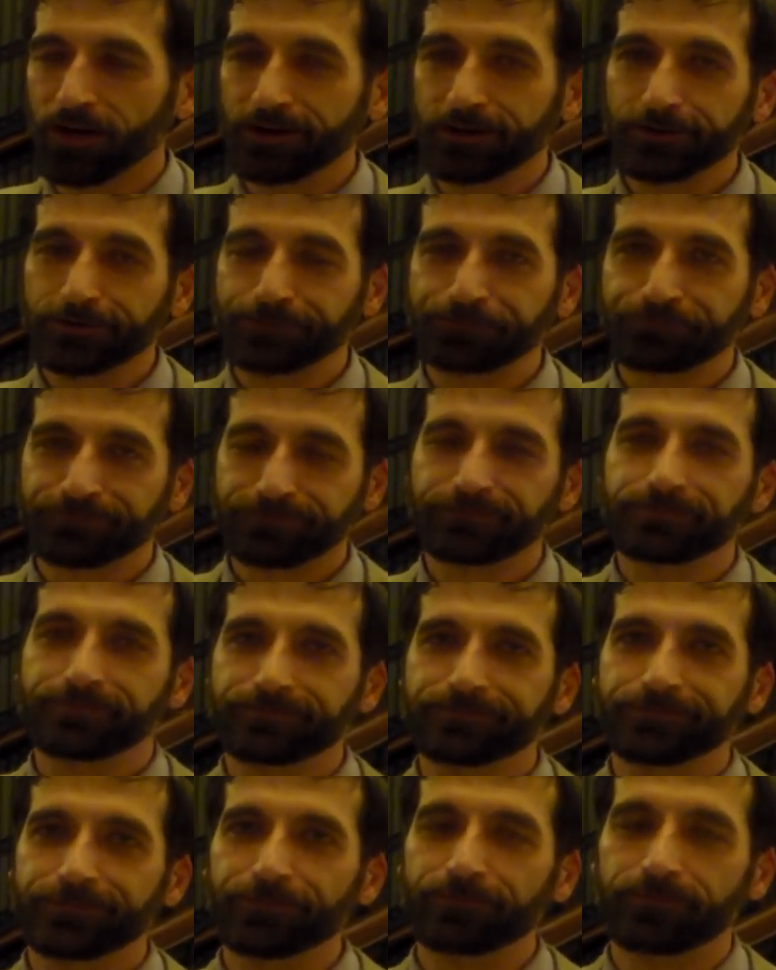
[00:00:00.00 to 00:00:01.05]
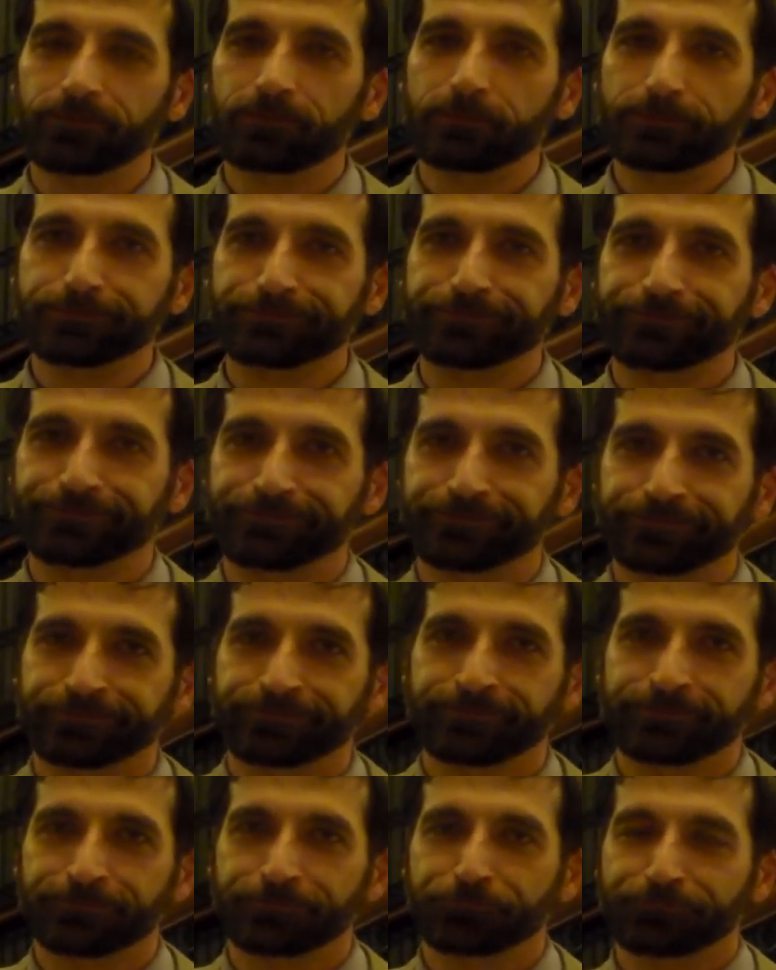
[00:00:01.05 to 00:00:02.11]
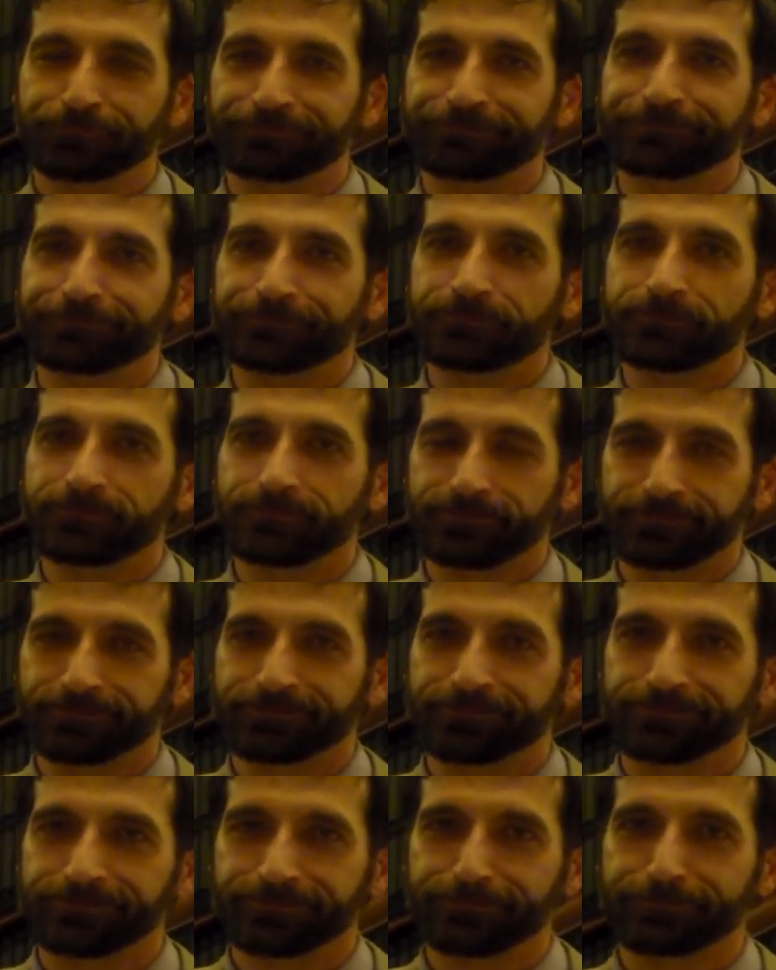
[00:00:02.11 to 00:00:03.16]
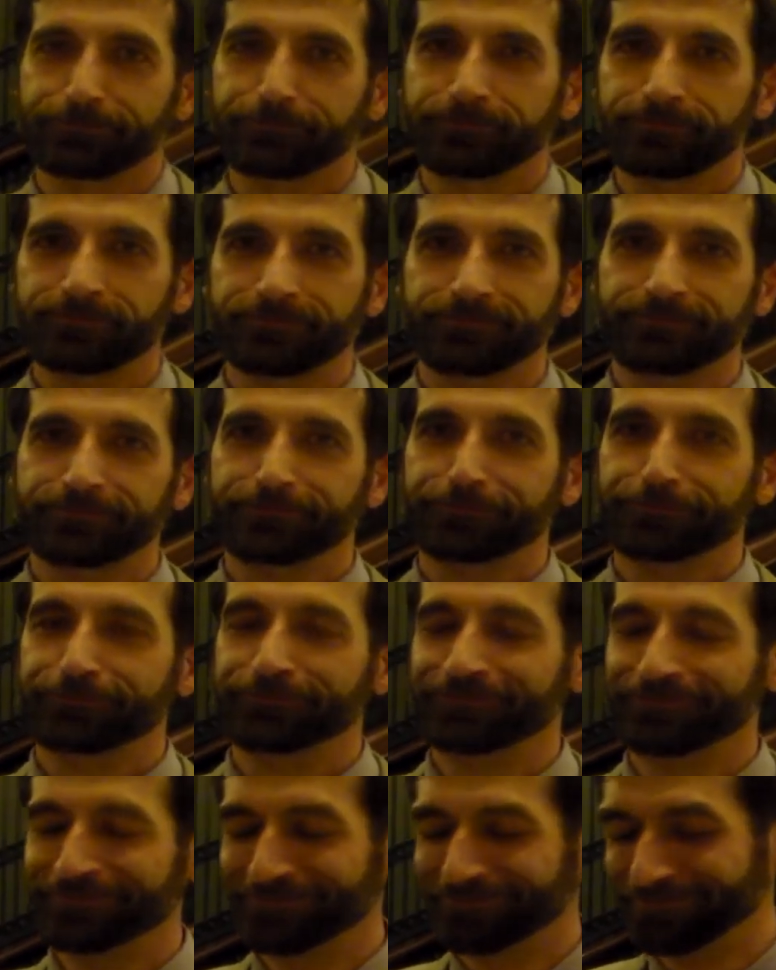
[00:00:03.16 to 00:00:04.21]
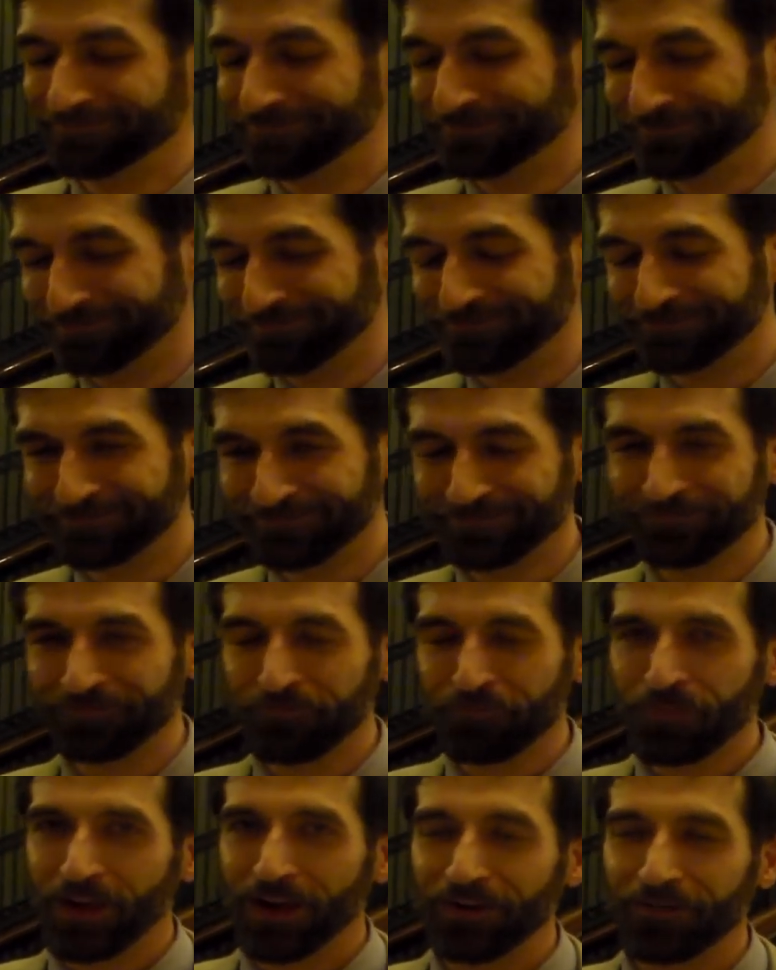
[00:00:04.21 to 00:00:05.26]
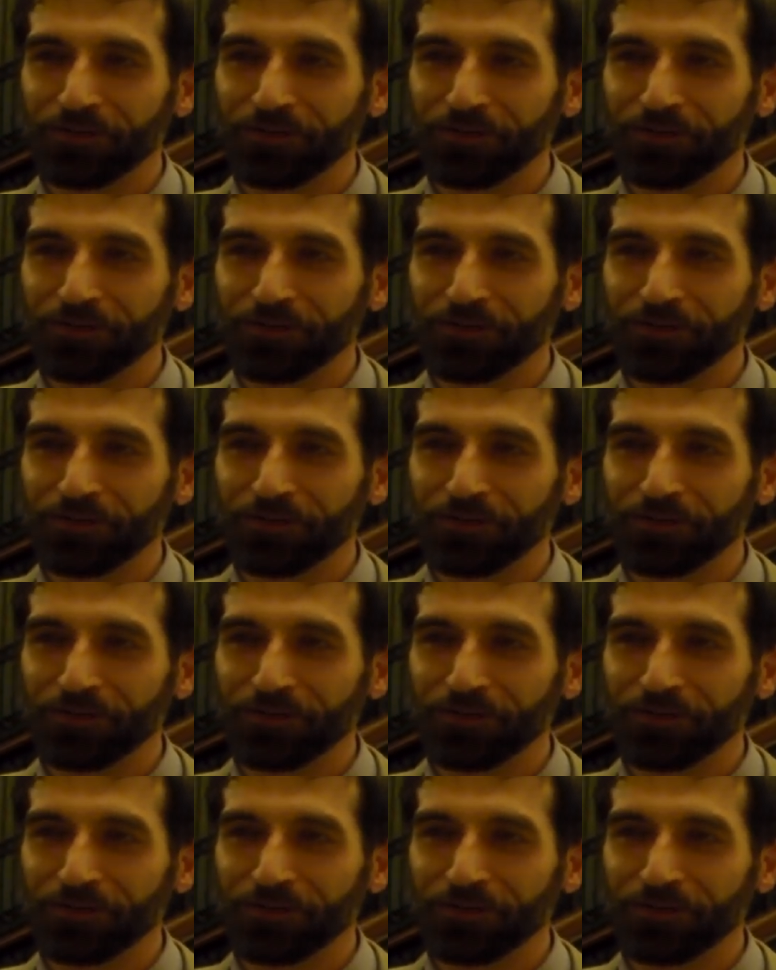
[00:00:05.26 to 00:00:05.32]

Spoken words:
Because it seems to me that if people aren't going to jail for it, then what's the problem with decriminalizing it?